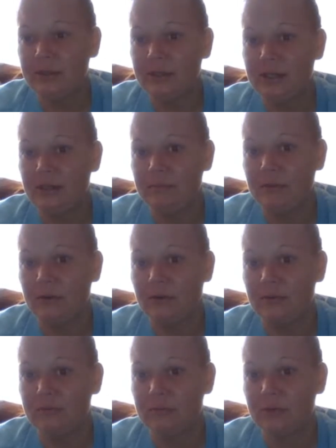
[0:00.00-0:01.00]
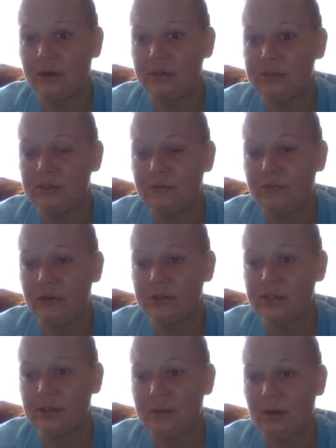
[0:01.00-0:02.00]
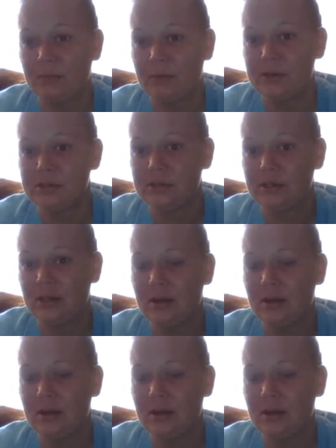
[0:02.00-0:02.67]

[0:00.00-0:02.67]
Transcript: keep my heart from crying so fiercely about Preston.